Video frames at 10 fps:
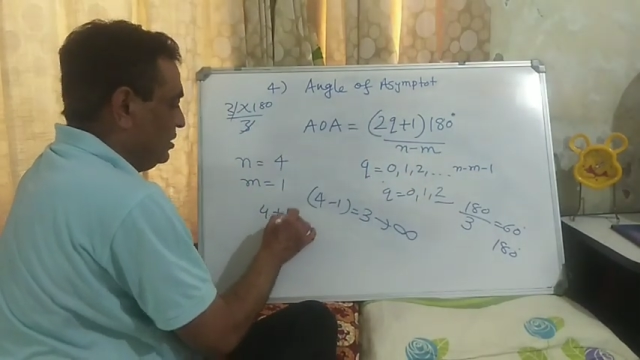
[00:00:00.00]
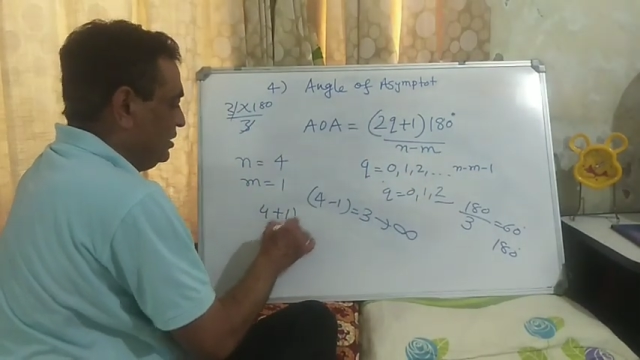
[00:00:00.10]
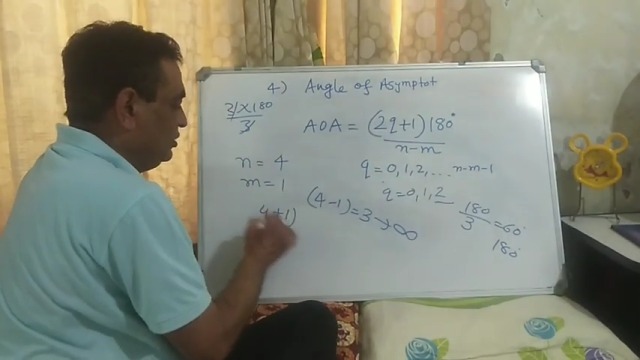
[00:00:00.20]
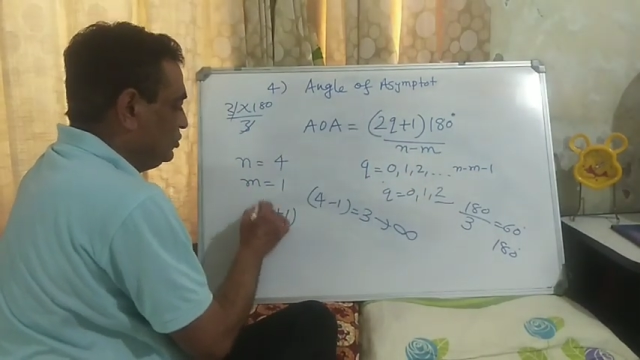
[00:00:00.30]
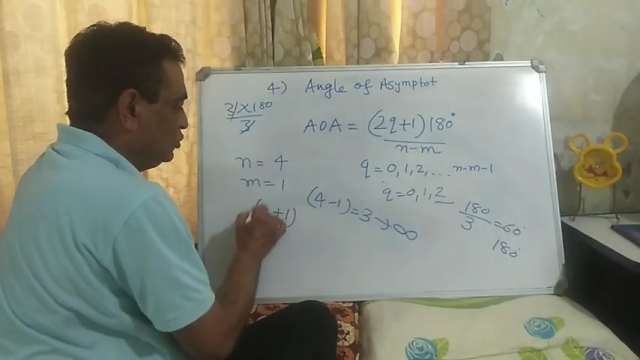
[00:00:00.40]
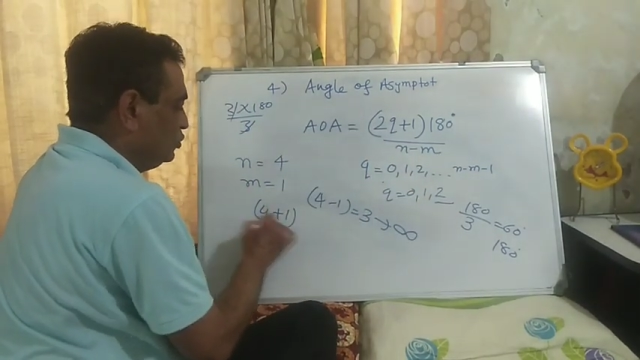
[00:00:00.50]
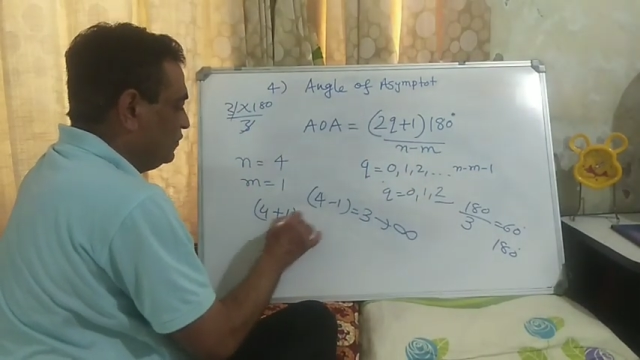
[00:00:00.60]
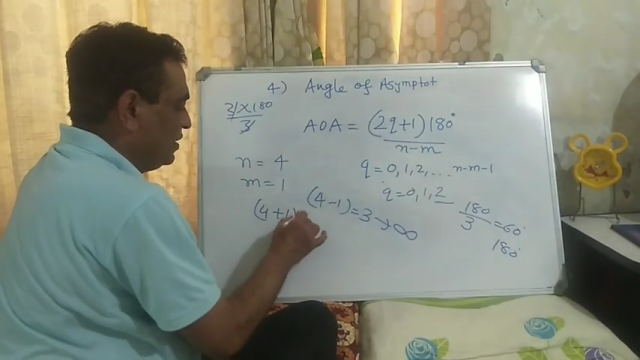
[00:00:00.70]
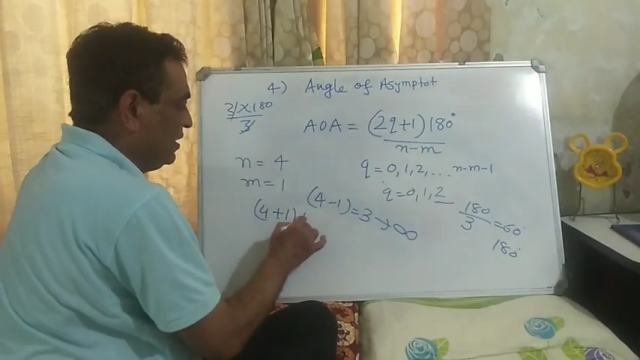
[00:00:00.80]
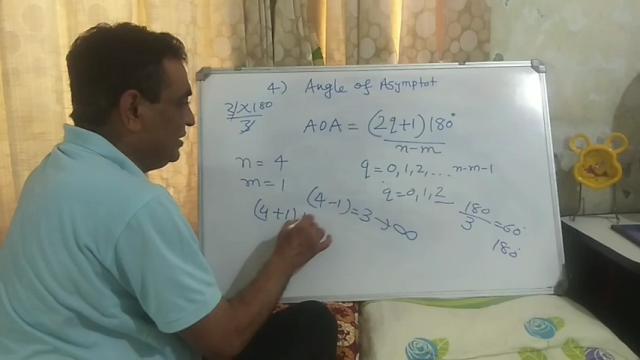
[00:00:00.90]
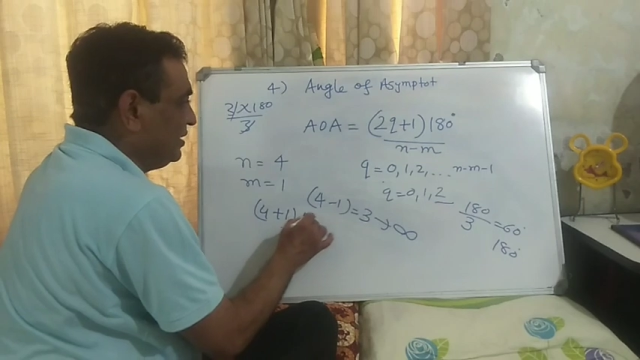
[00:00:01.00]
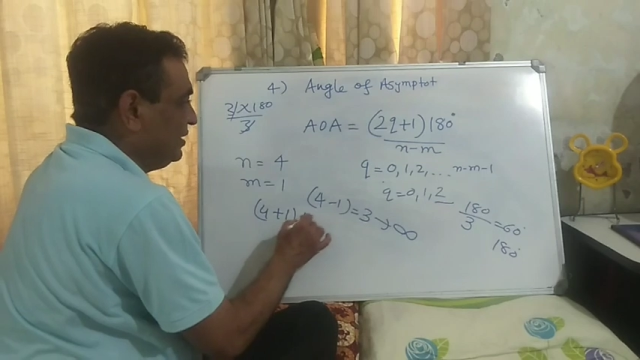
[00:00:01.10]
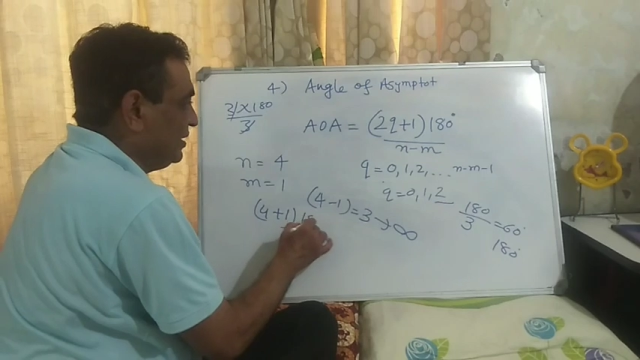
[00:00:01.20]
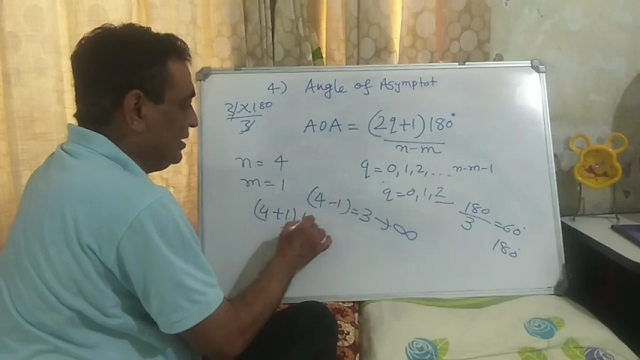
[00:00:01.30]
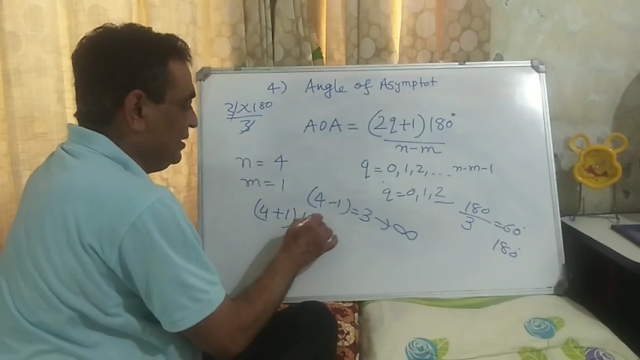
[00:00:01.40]
into 180
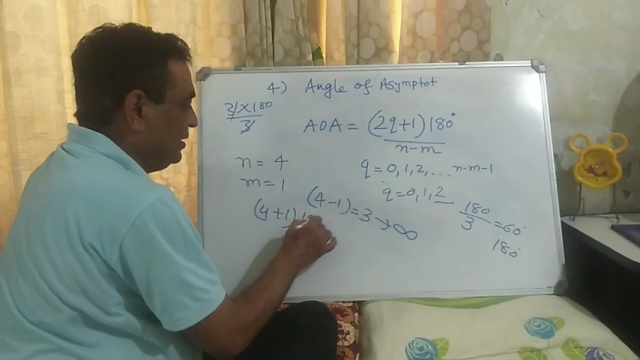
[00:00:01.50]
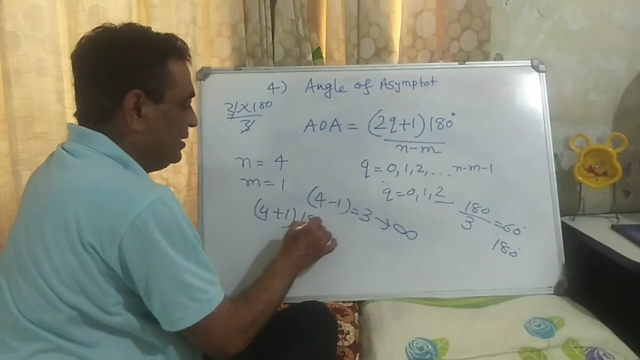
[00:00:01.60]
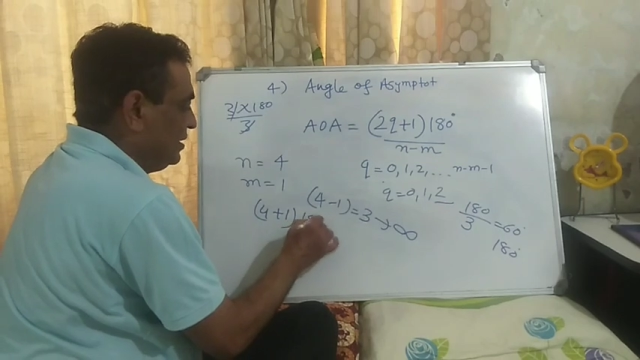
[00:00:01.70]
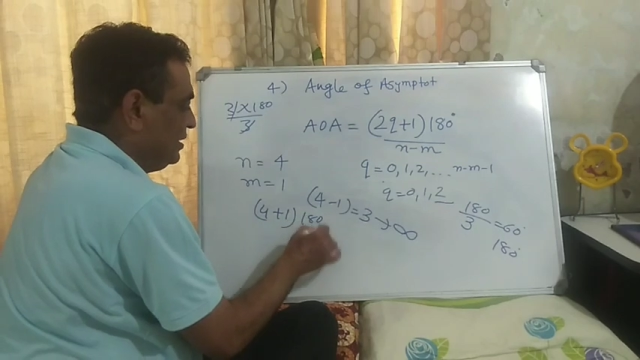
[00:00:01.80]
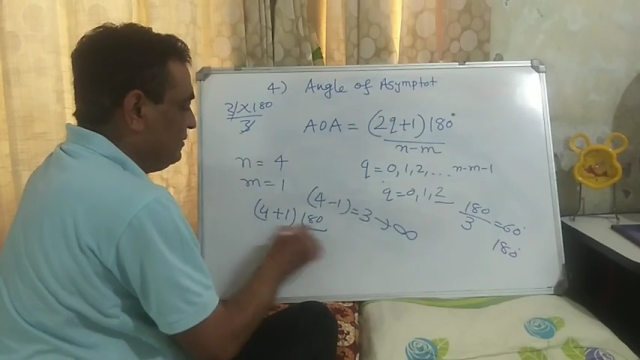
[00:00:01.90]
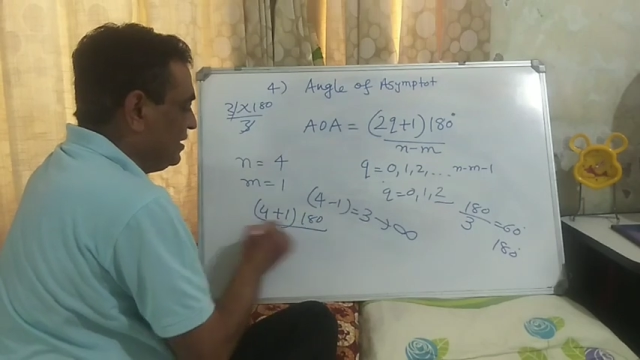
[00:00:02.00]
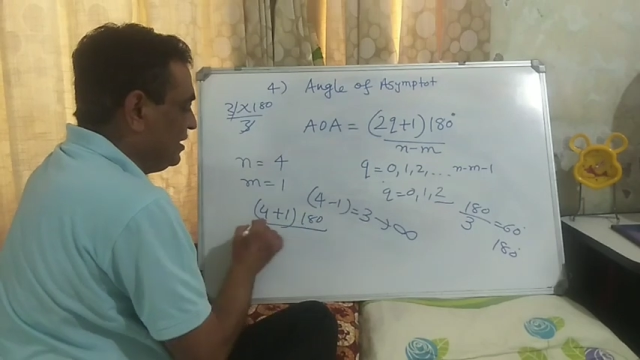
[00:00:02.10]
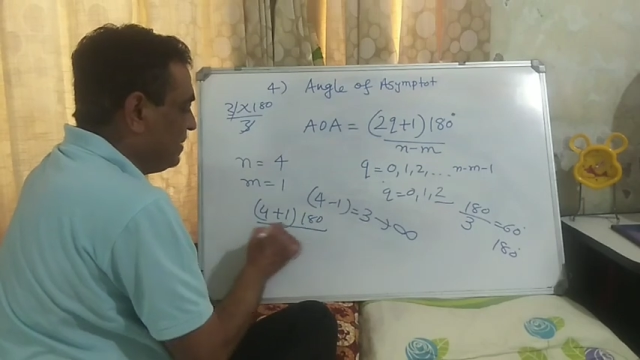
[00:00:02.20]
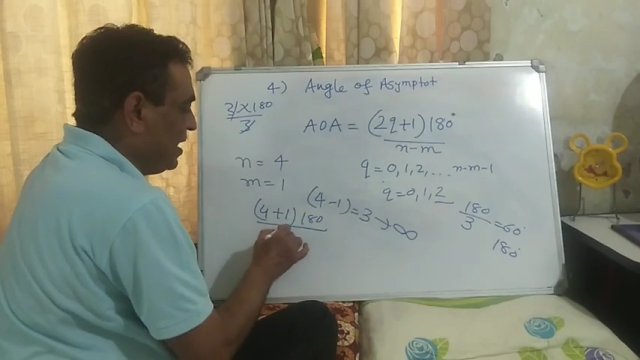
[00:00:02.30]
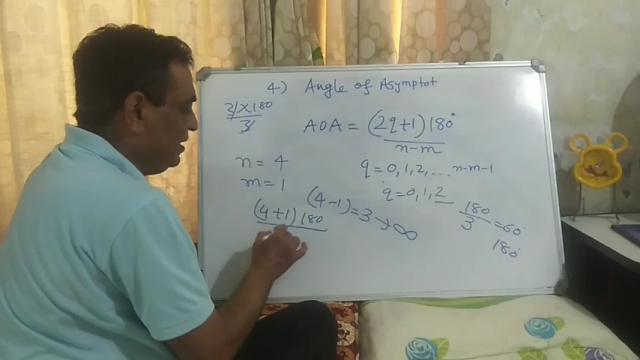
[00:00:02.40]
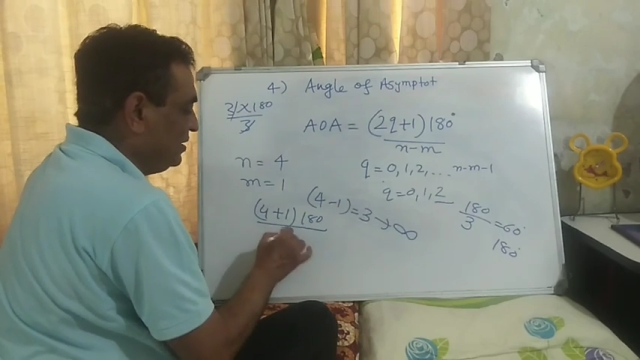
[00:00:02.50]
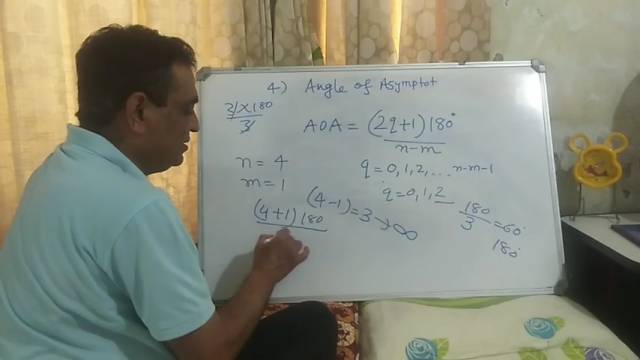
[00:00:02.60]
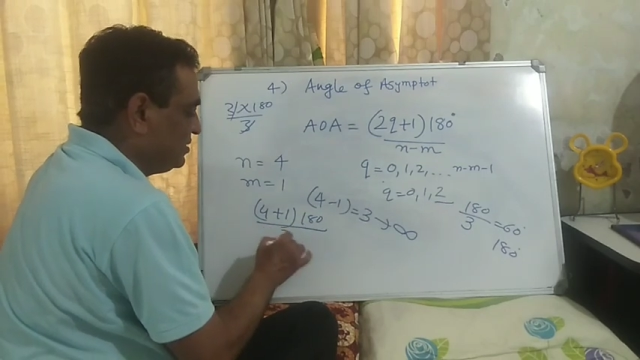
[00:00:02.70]
degree divided by